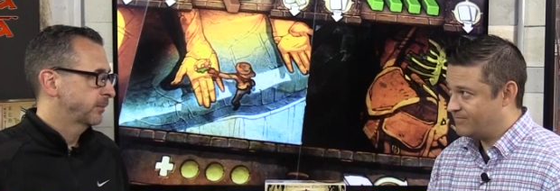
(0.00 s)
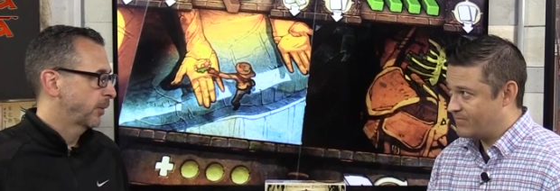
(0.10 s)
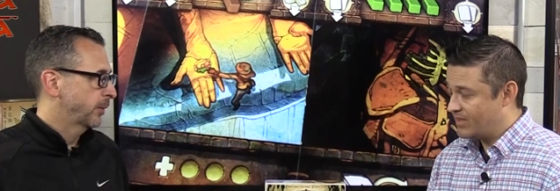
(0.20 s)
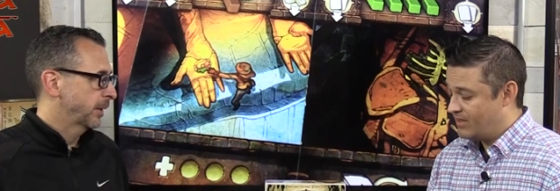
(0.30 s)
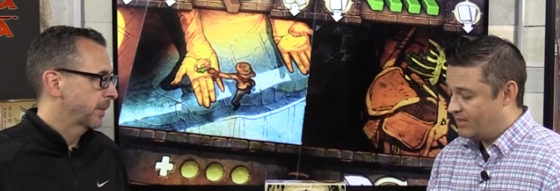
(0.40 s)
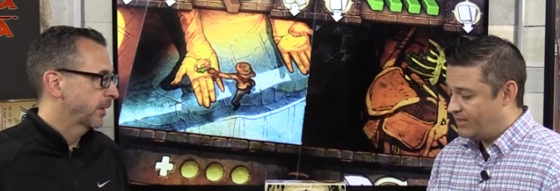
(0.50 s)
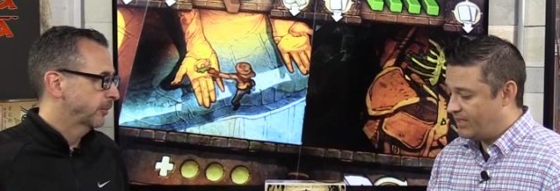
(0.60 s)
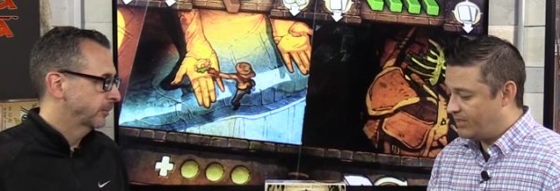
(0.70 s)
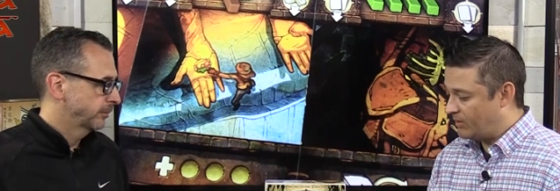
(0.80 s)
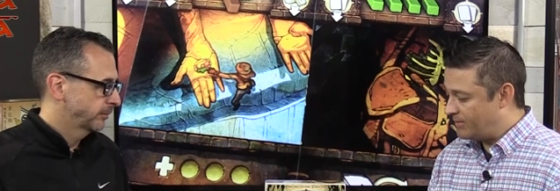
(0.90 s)
Speaker 1: floating about.
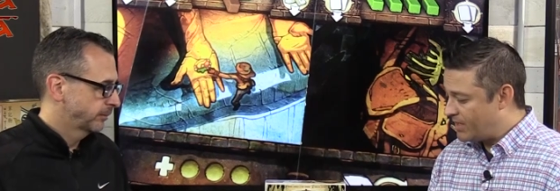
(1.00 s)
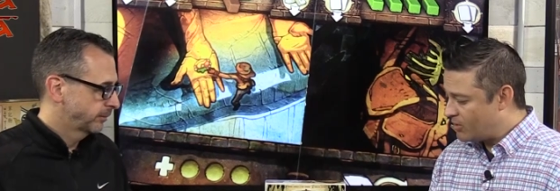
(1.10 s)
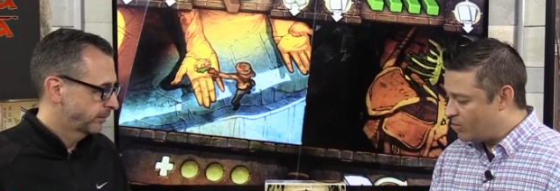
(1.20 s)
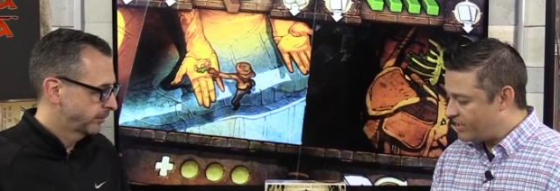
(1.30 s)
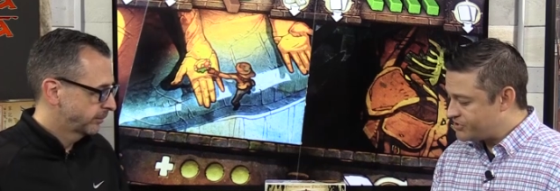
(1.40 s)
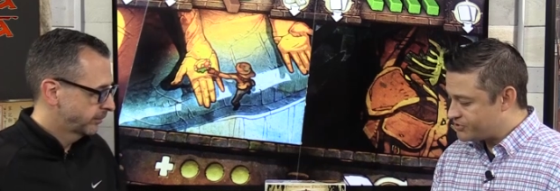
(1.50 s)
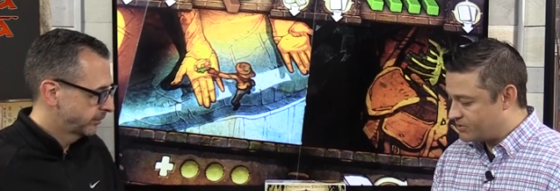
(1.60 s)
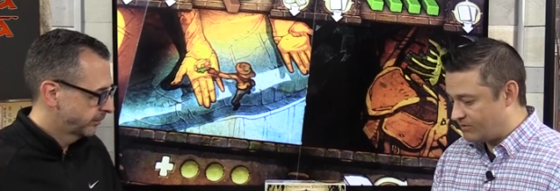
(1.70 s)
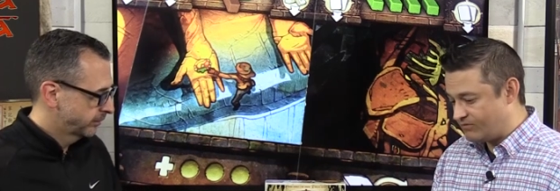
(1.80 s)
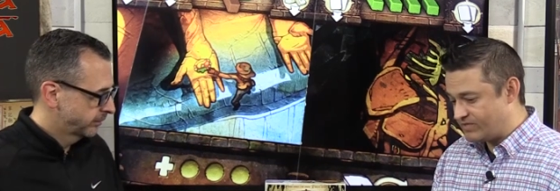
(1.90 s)
Yeah, and I'm not quite
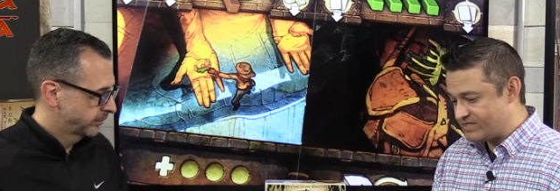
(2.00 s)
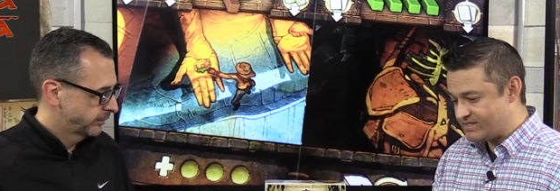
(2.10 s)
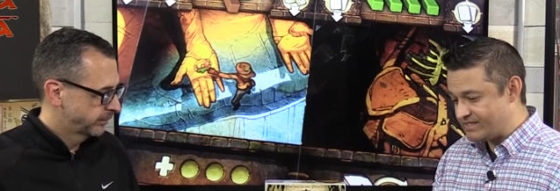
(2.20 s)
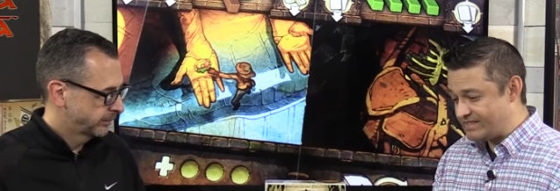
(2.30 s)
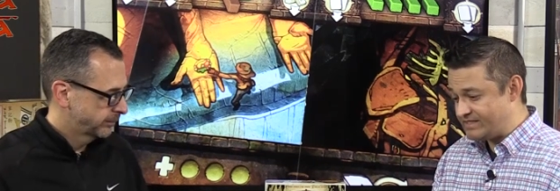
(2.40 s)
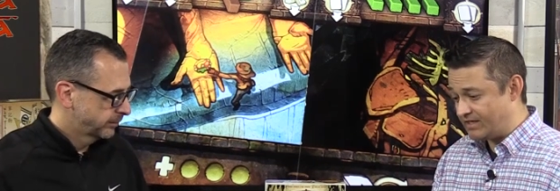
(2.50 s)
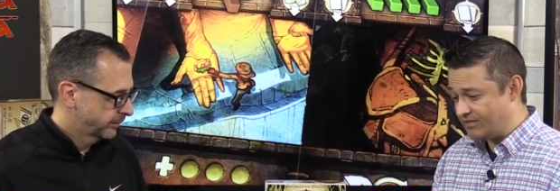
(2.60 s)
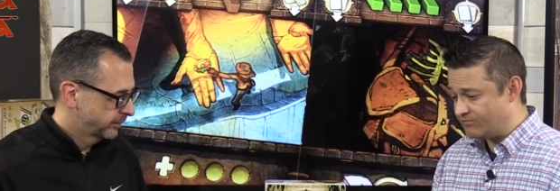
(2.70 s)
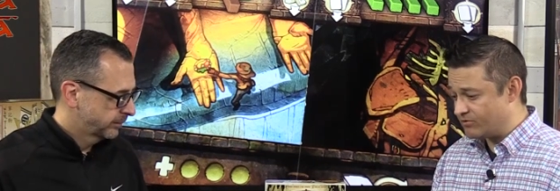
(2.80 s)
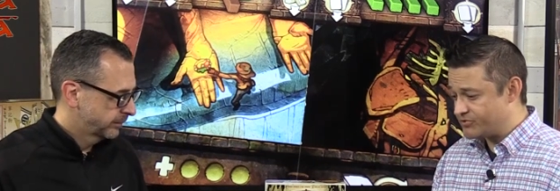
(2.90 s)
sure if this is the
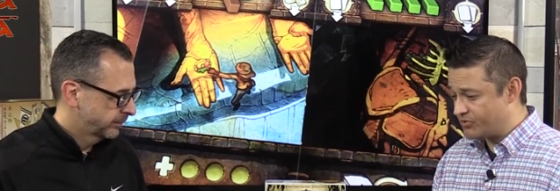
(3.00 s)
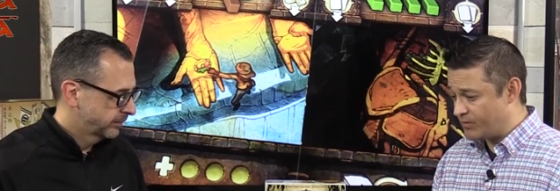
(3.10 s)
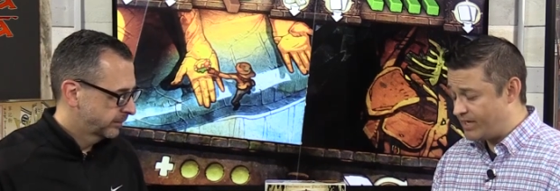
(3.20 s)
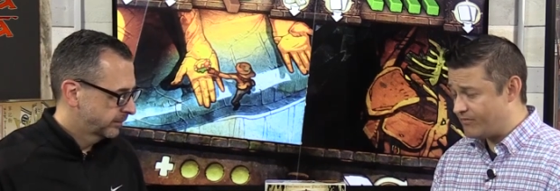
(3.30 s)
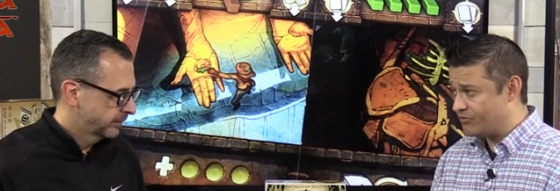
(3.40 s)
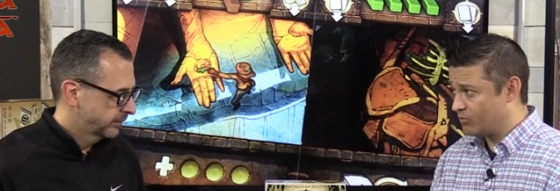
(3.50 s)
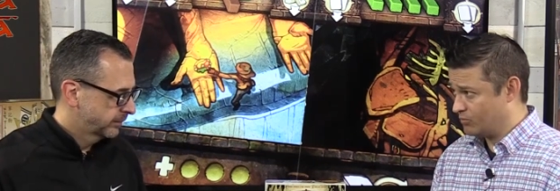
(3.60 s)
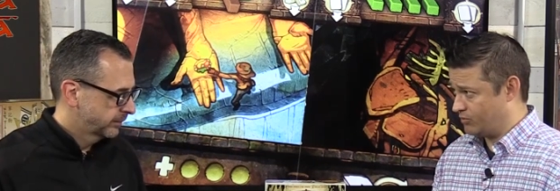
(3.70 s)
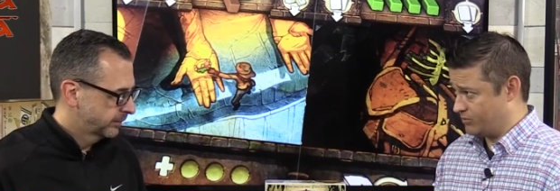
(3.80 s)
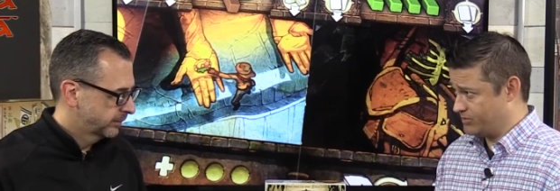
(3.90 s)
done version. We have the
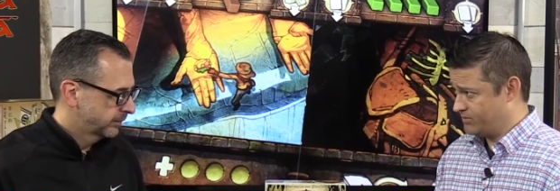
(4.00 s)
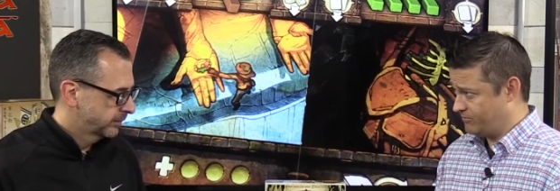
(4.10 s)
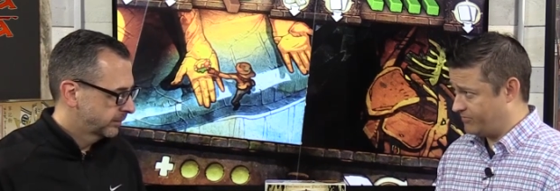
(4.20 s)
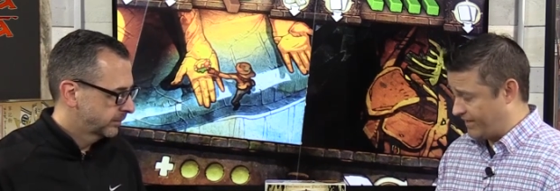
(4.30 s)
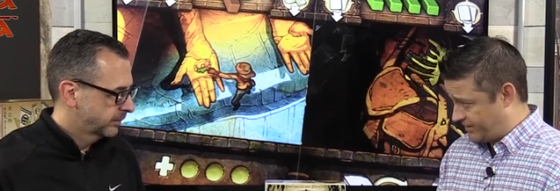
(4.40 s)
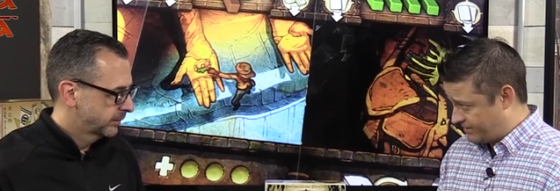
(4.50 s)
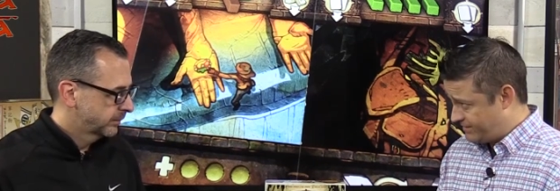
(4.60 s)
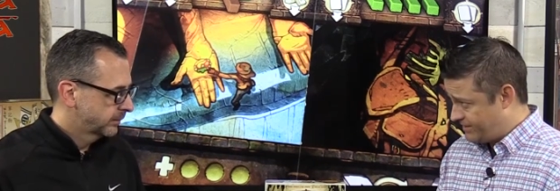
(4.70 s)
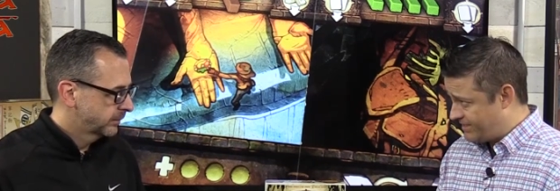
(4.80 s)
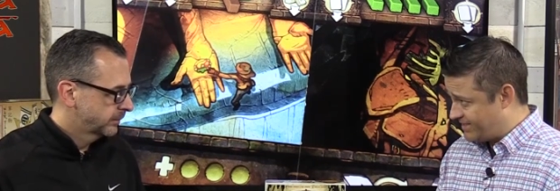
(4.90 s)
rules
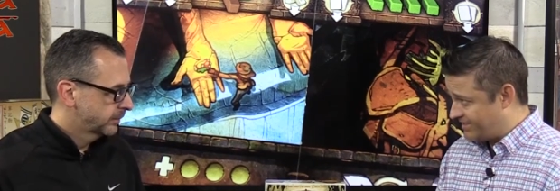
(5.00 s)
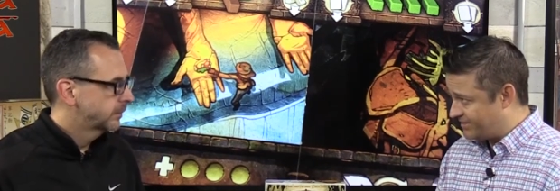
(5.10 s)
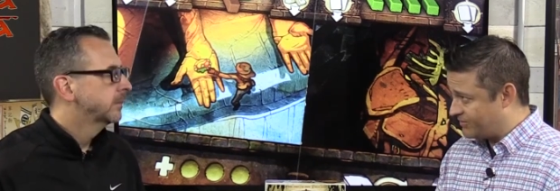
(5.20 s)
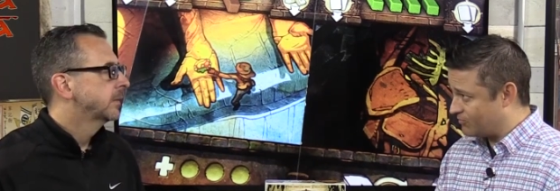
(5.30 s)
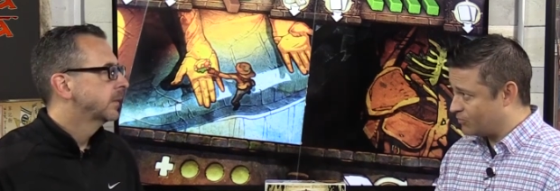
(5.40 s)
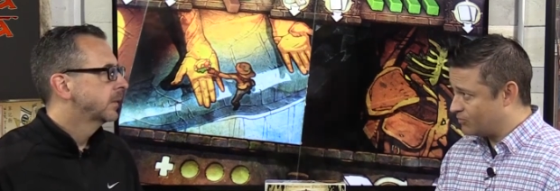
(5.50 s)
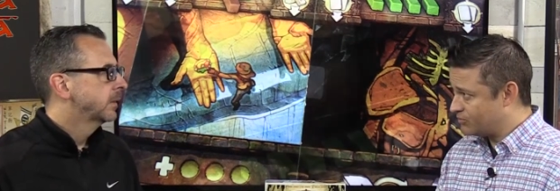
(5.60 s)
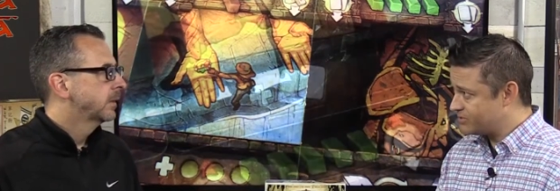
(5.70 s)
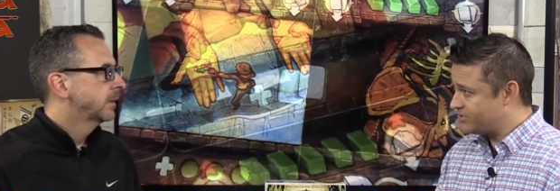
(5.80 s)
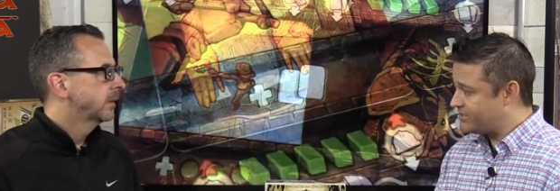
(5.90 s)
finally, and the
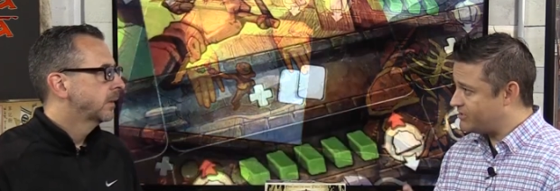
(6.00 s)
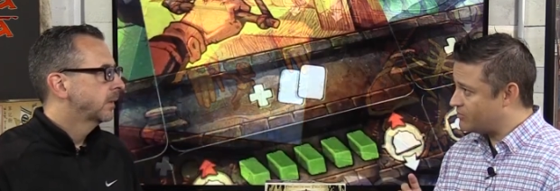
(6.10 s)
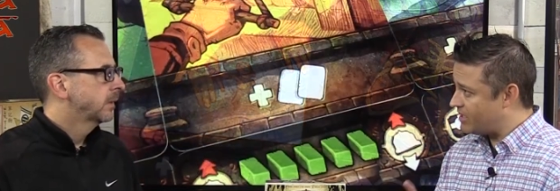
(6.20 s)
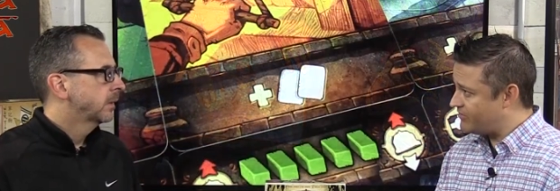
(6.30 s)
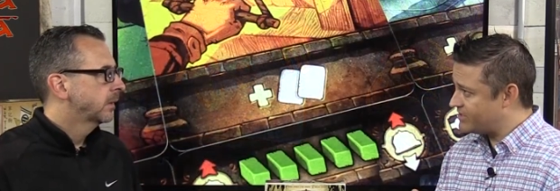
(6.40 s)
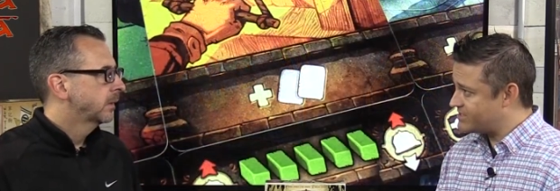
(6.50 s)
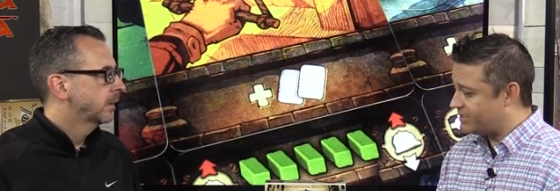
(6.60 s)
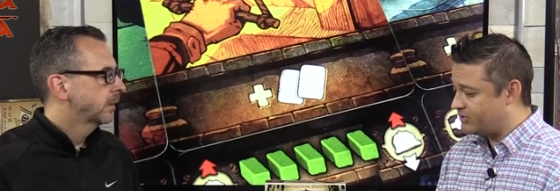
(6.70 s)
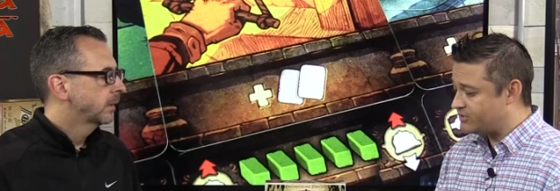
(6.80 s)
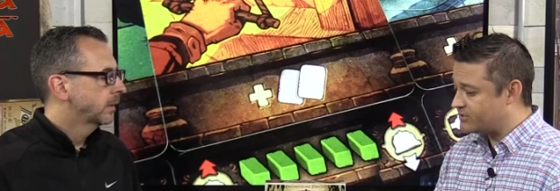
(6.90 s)
rules, the graphic
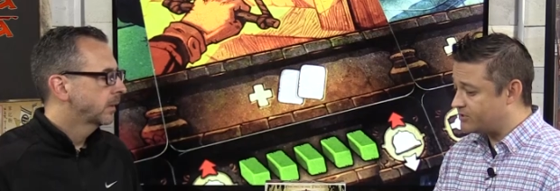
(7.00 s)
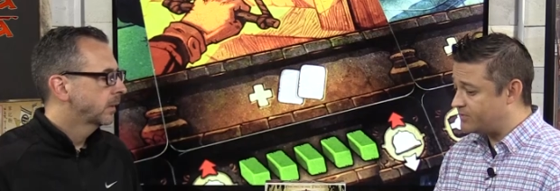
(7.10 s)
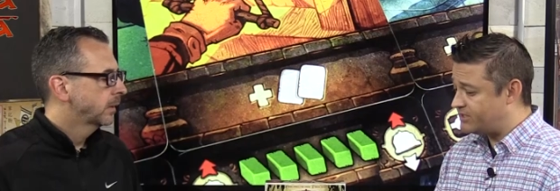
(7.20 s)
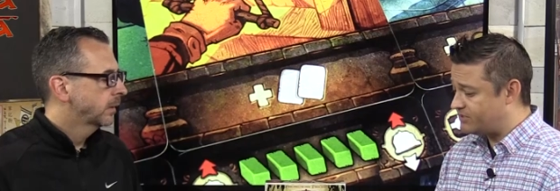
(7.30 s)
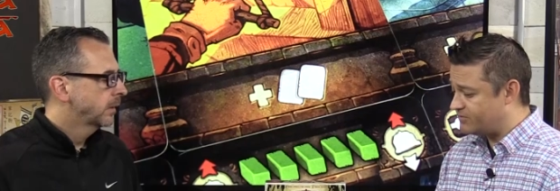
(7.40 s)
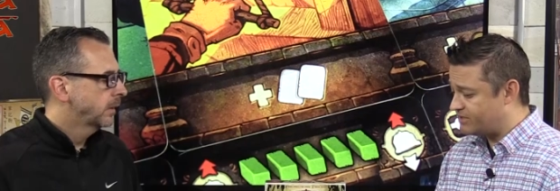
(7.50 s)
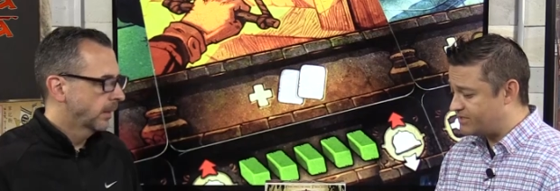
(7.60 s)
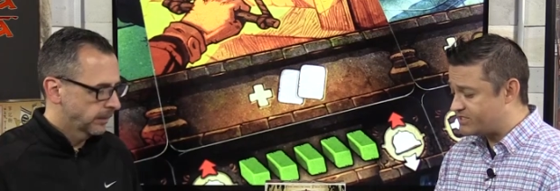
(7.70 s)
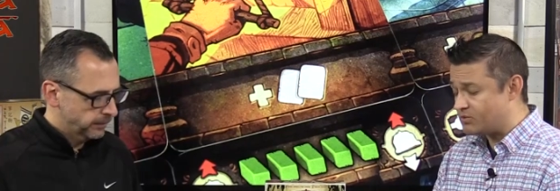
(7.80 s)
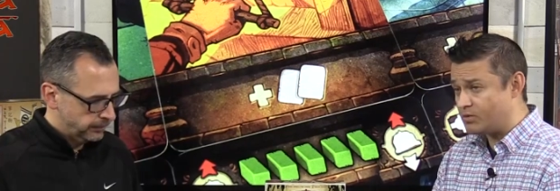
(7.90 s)
design looks a little bit different yeah.
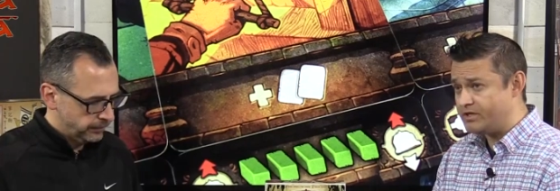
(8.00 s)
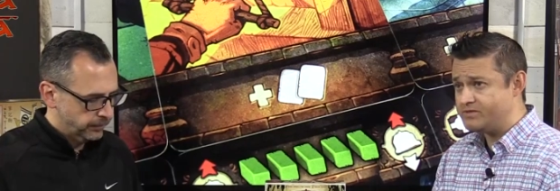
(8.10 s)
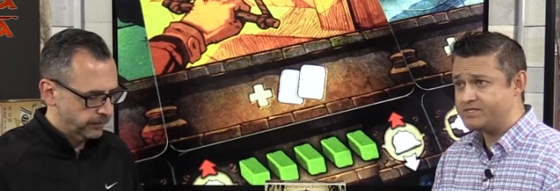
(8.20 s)
This. So what you